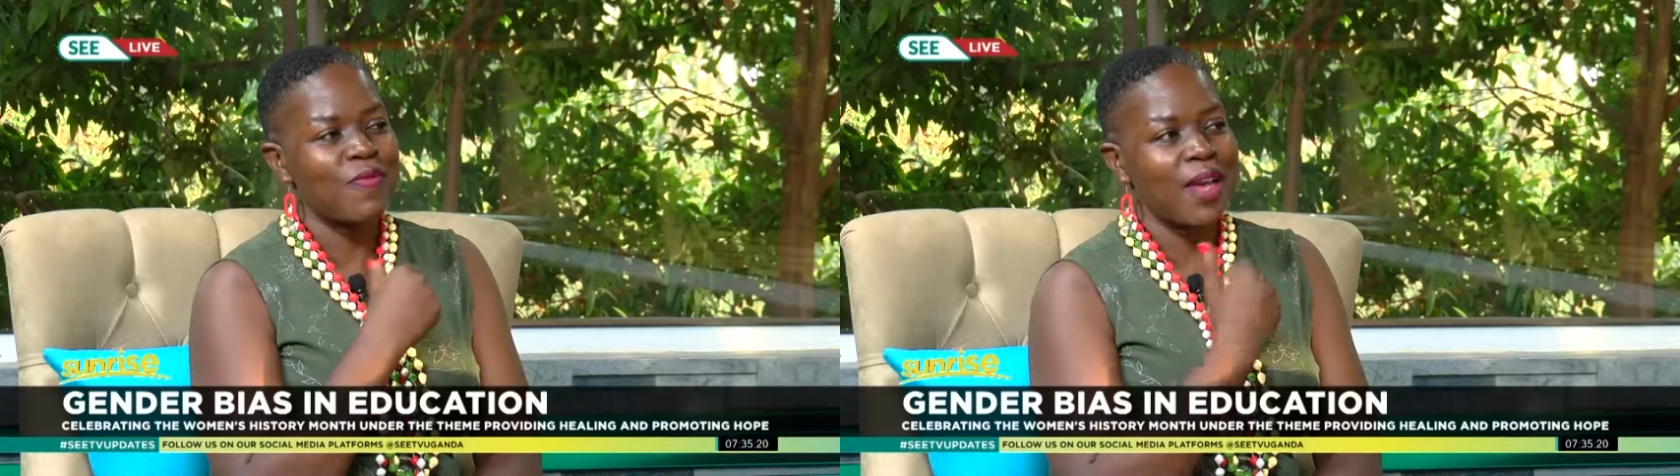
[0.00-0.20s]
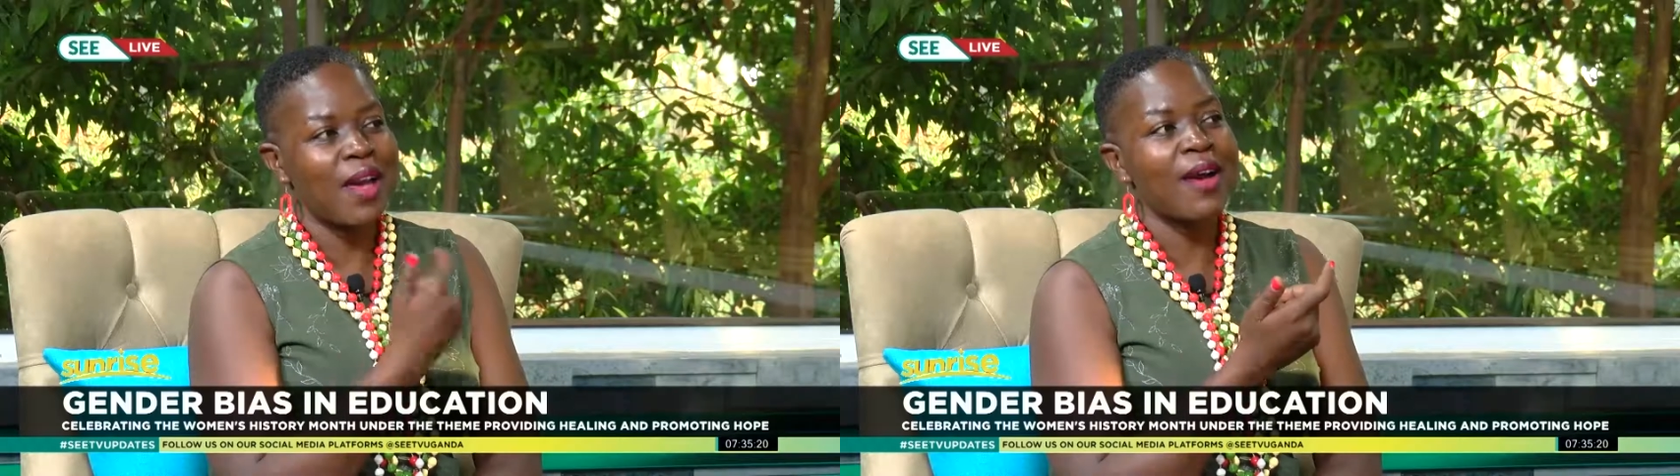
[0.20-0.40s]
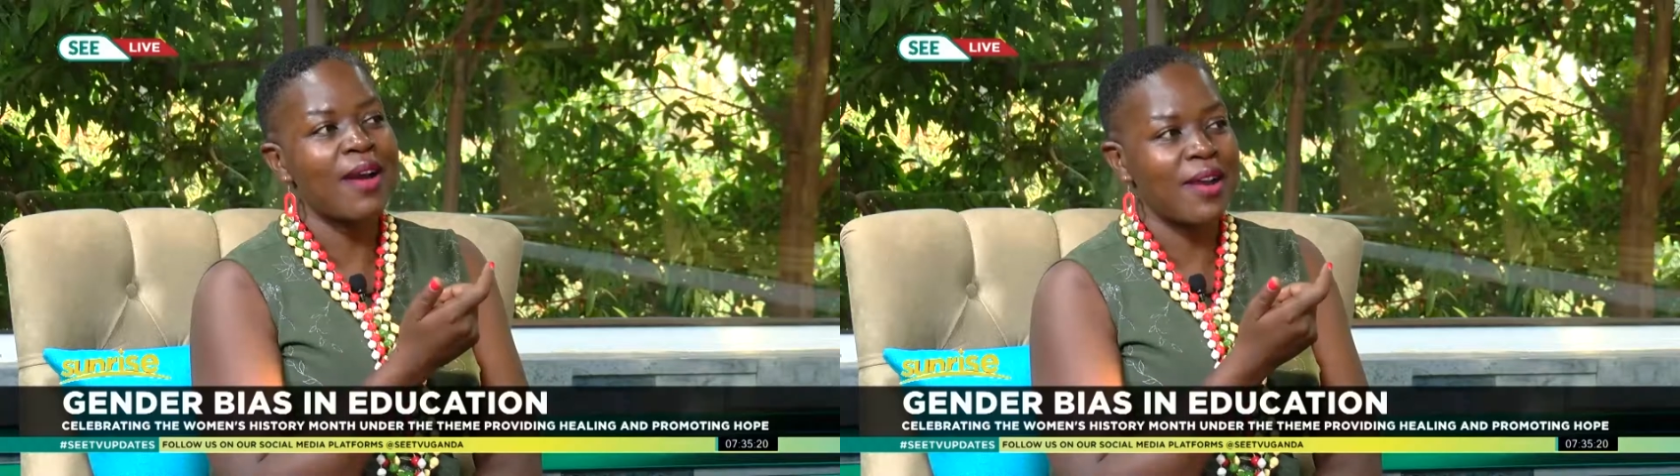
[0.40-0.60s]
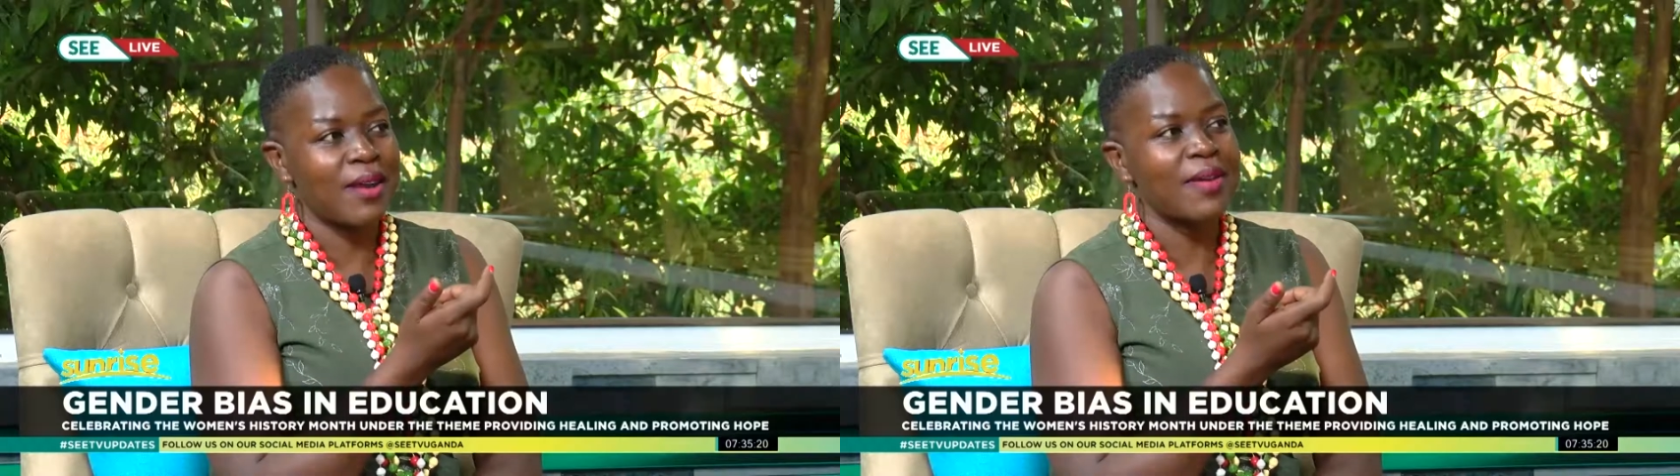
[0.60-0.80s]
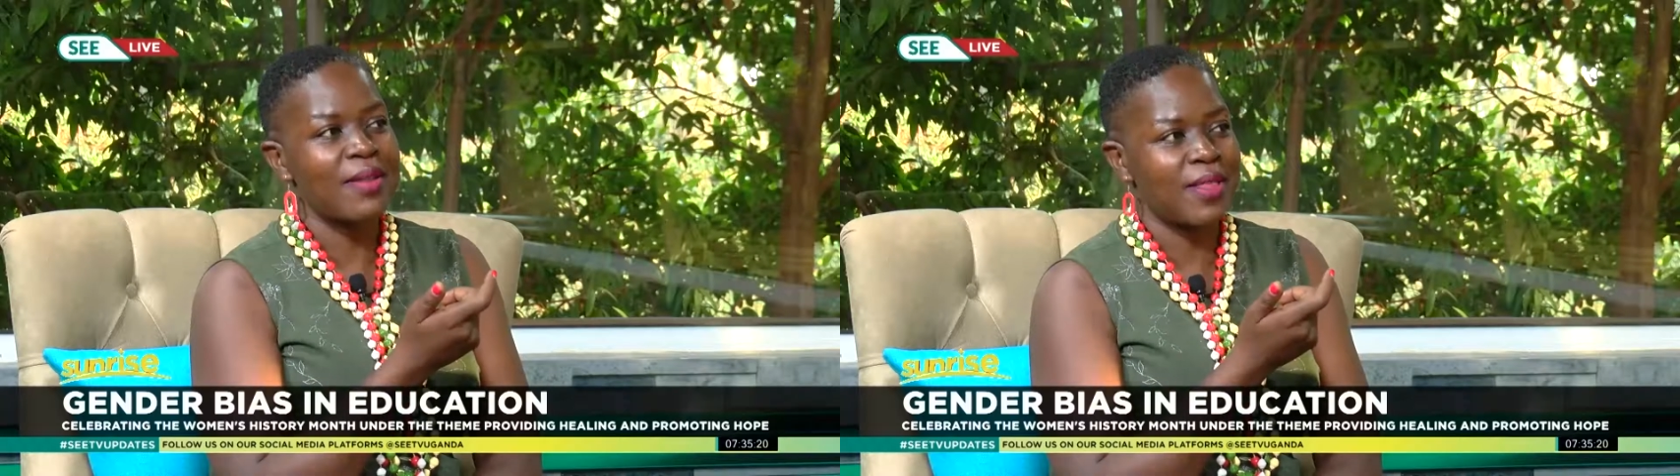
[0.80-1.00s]
the
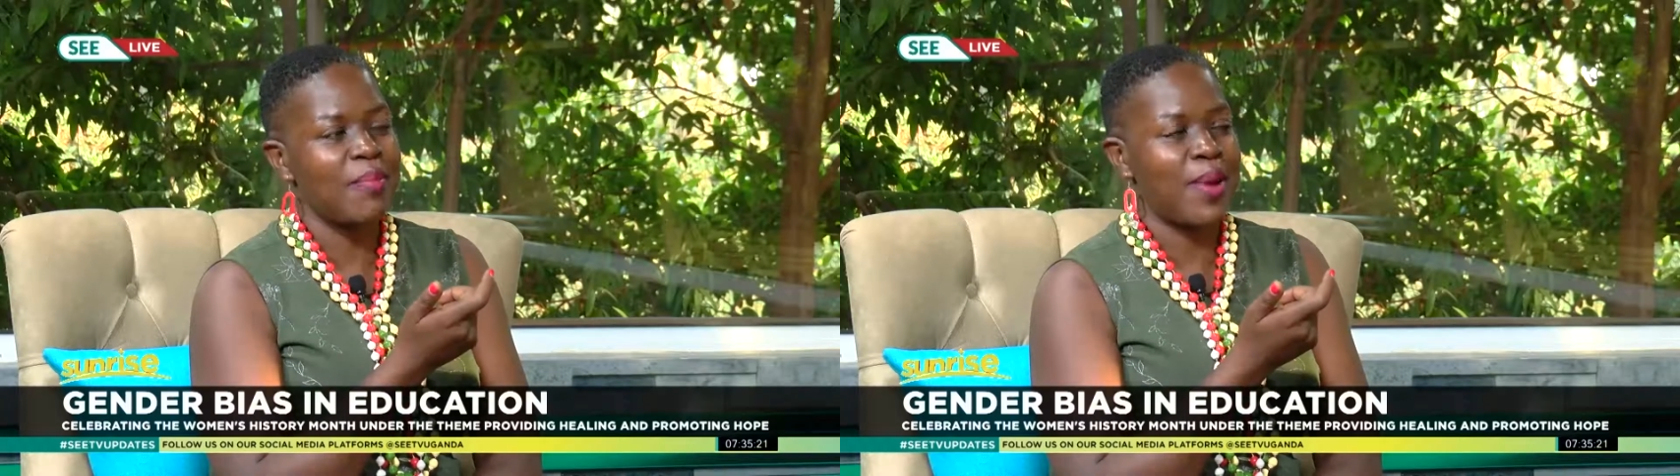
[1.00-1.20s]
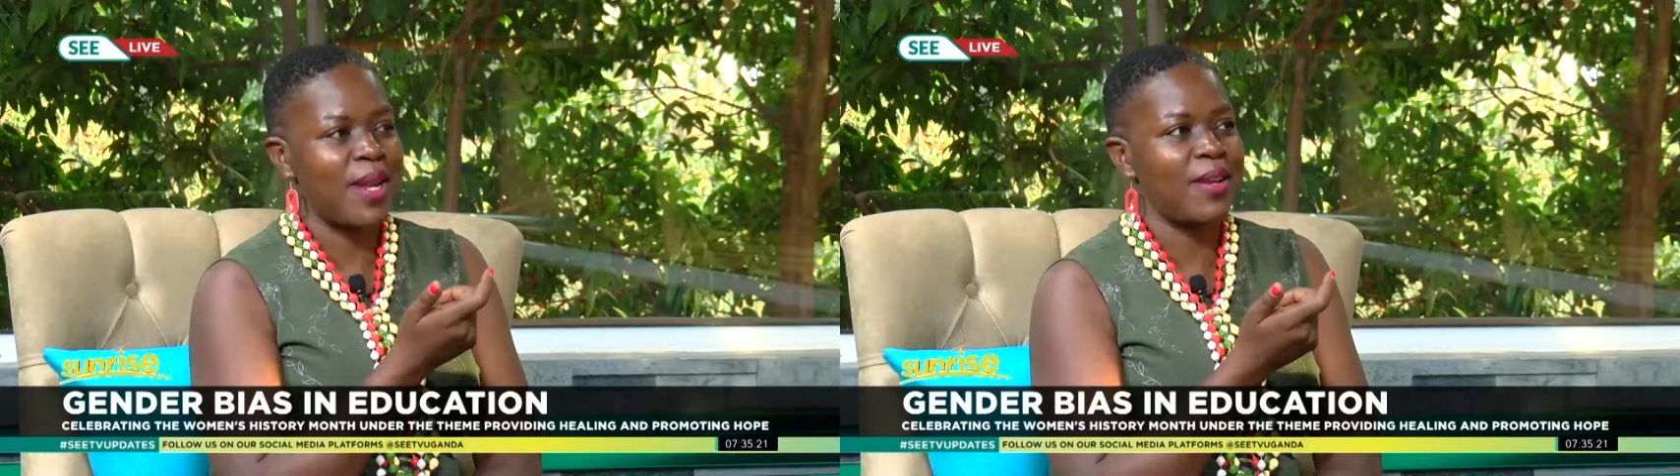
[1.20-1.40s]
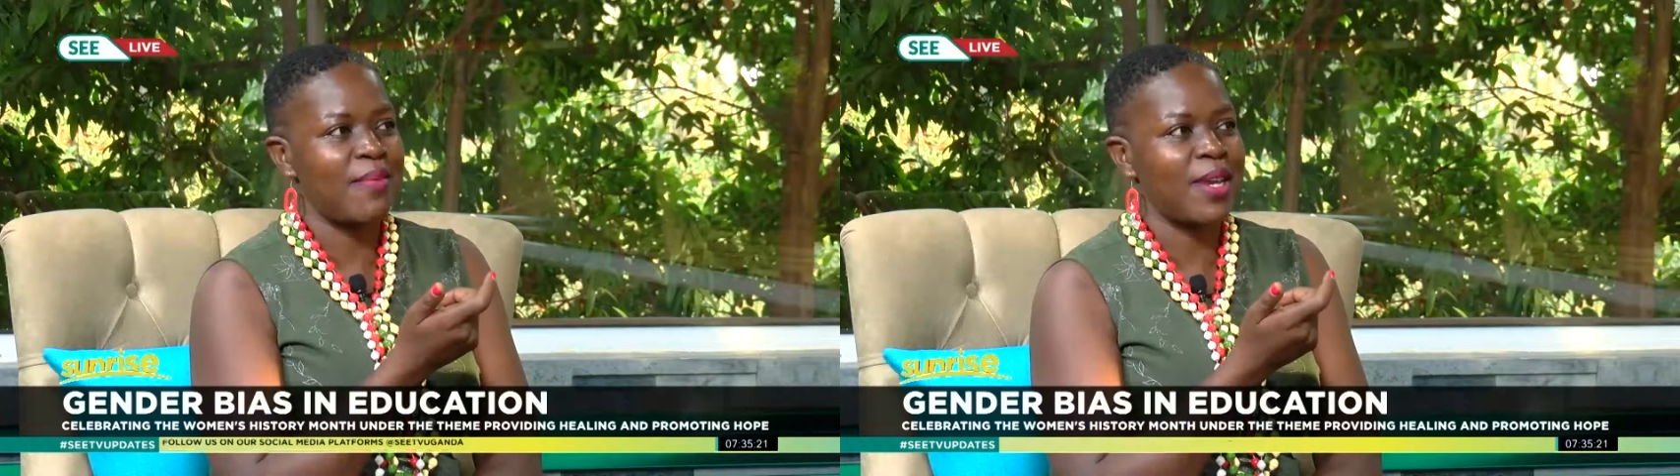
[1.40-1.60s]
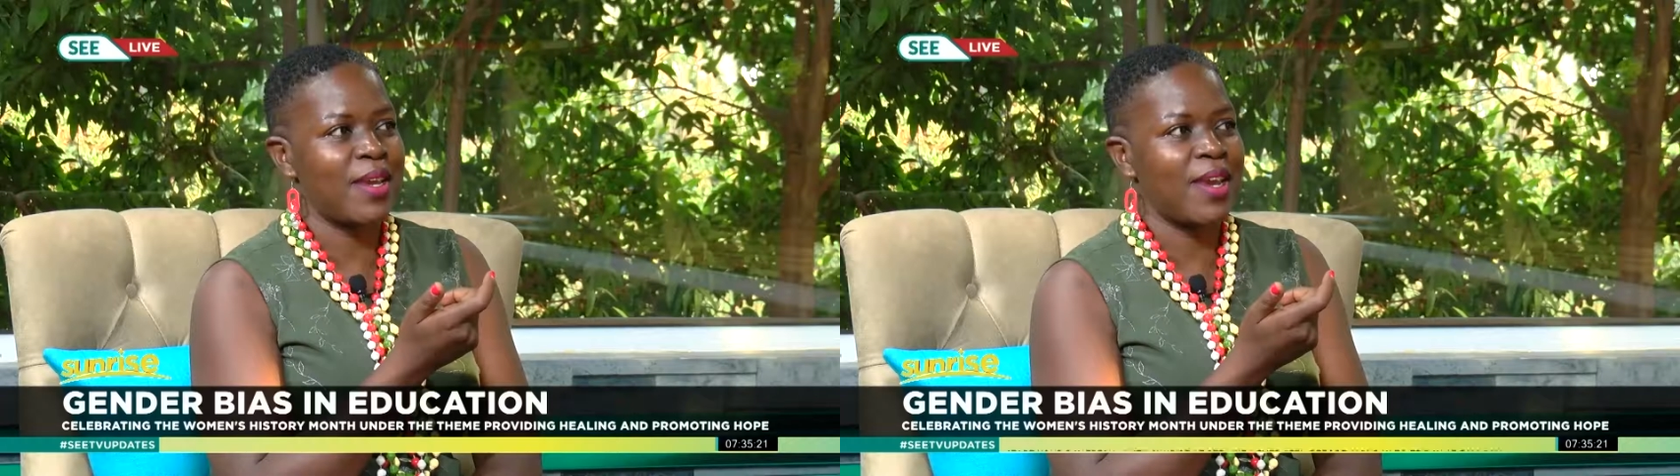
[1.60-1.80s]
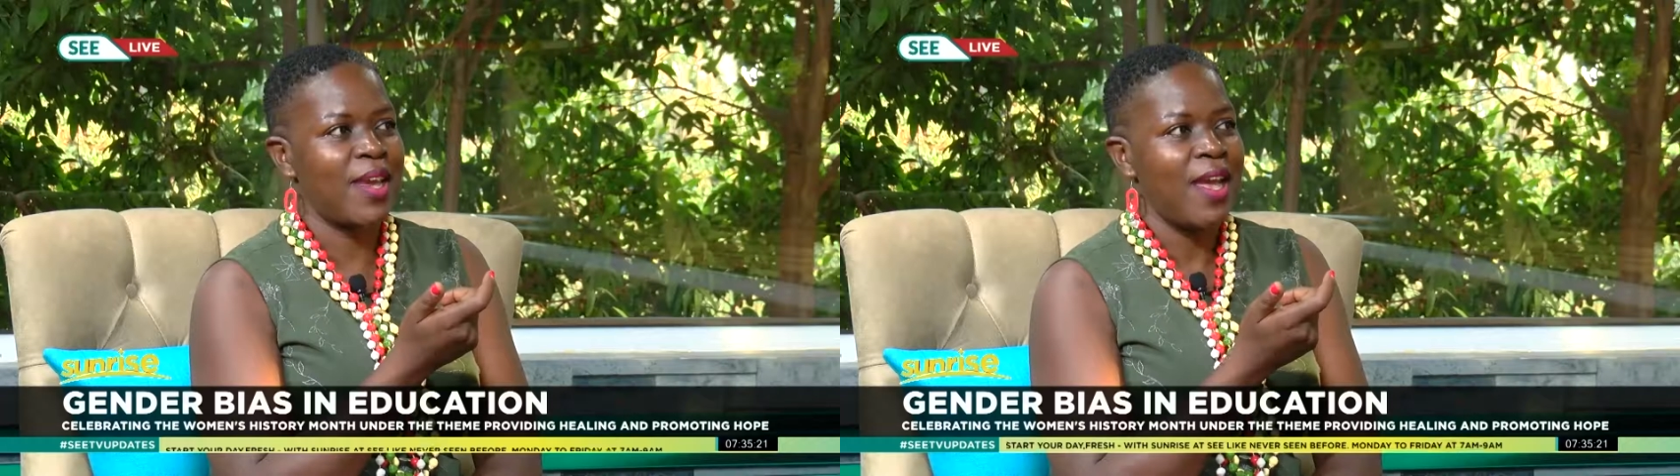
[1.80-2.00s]
pandemic.